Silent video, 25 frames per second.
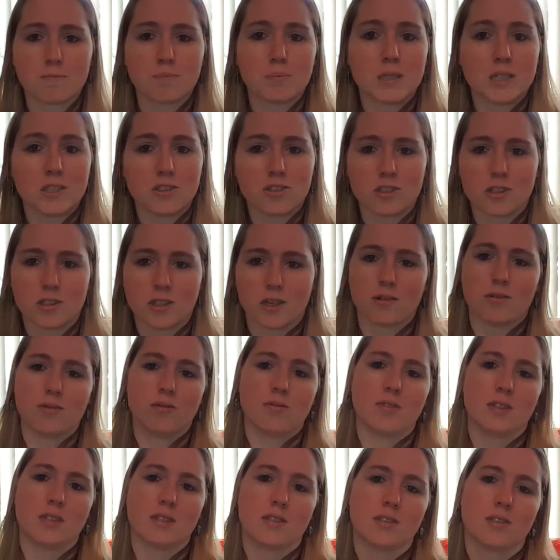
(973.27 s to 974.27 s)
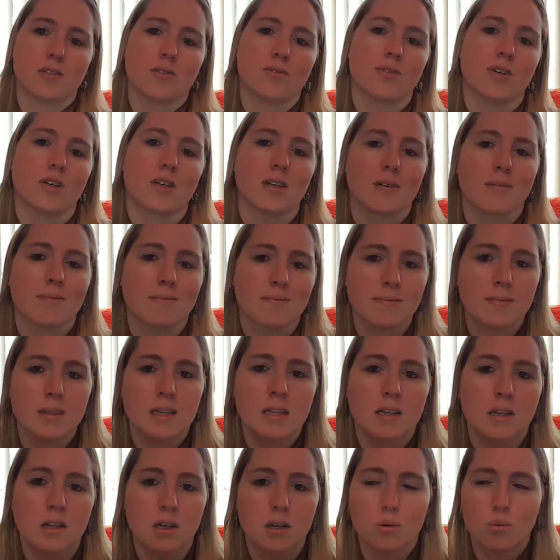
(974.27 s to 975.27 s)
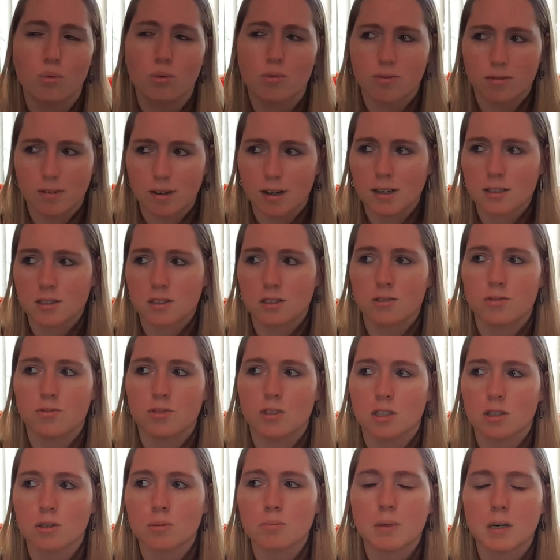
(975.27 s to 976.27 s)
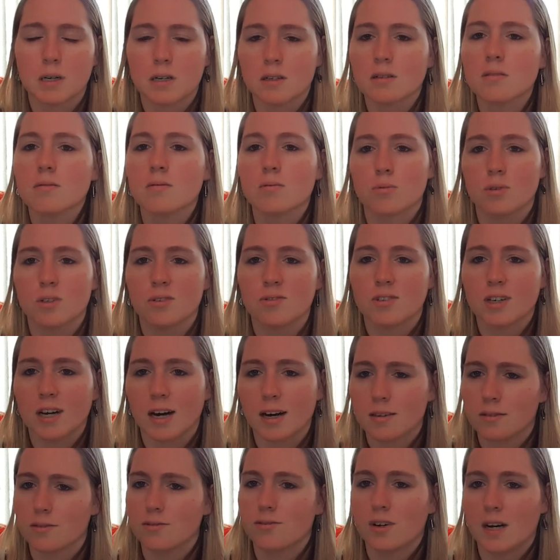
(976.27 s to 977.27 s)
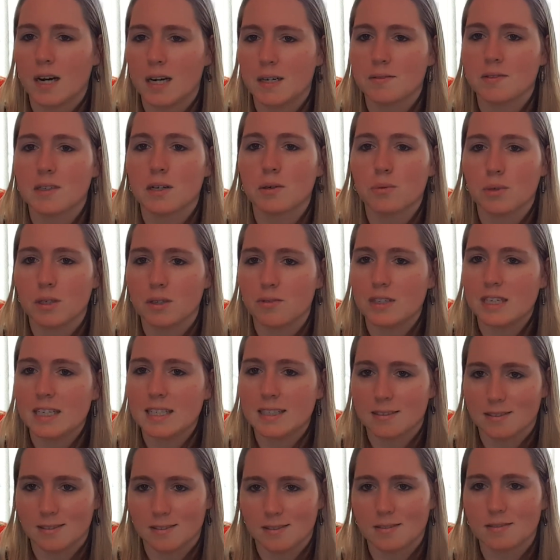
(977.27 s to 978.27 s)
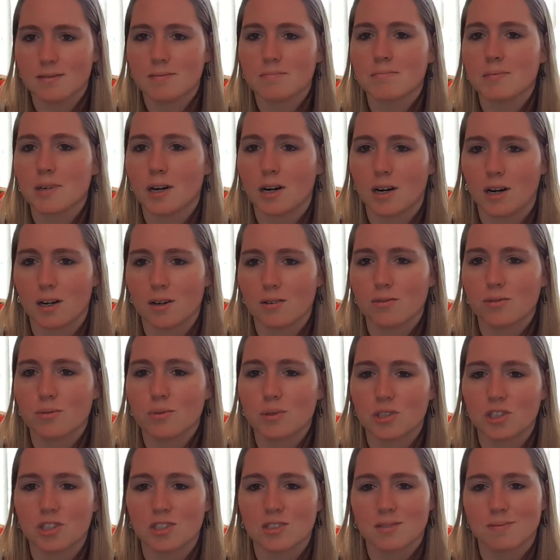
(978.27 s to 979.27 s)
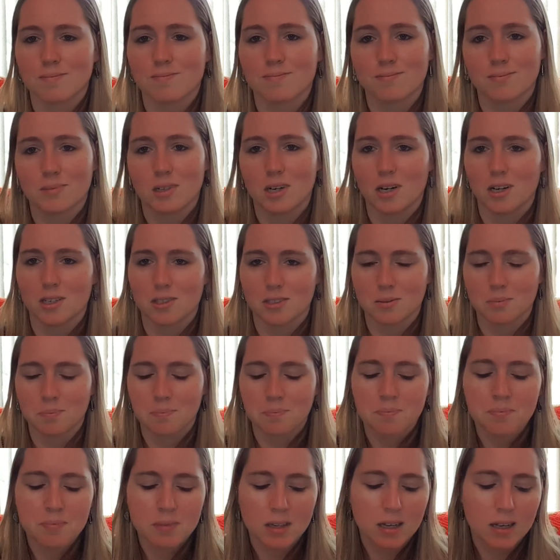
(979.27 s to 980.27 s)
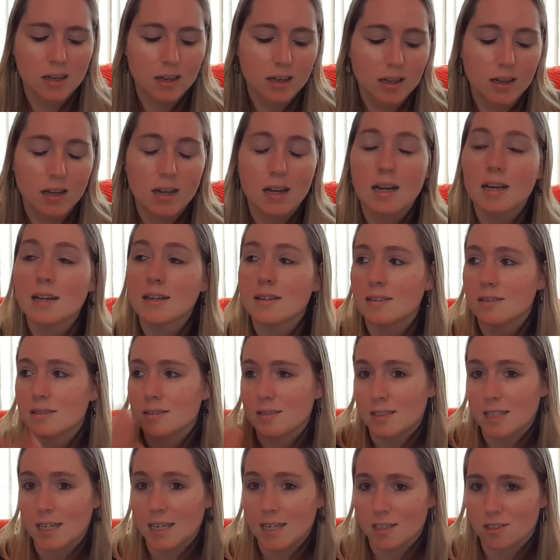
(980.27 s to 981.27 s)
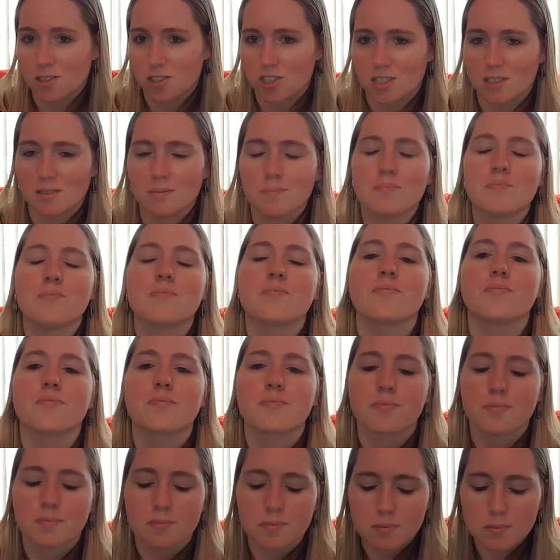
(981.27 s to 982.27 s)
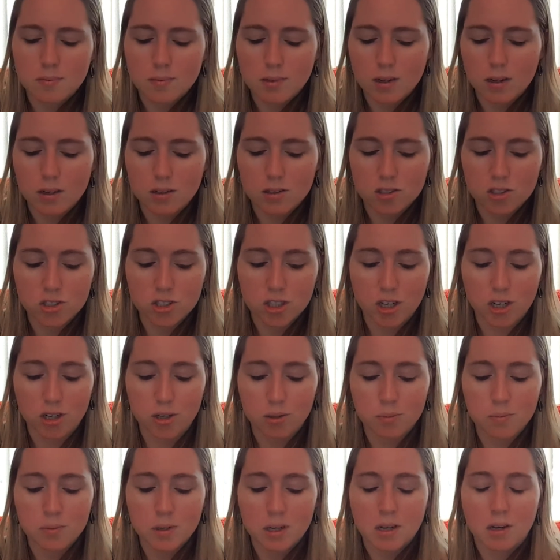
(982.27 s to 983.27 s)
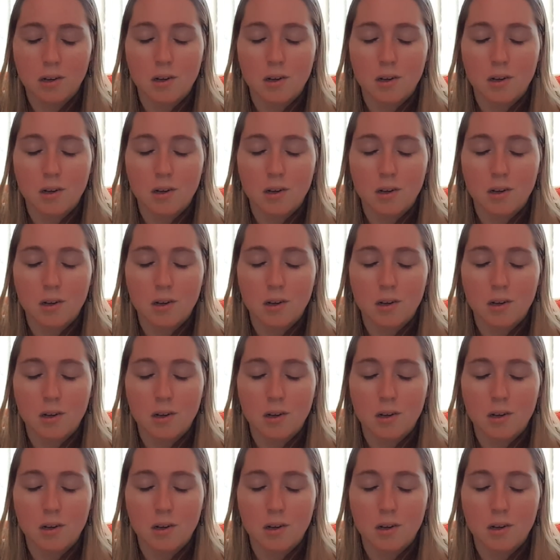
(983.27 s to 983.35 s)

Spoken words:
peaches off of it so far. We've lost a few, but we've gotten 5 that we've eaten off, which is awesome. Tangent. So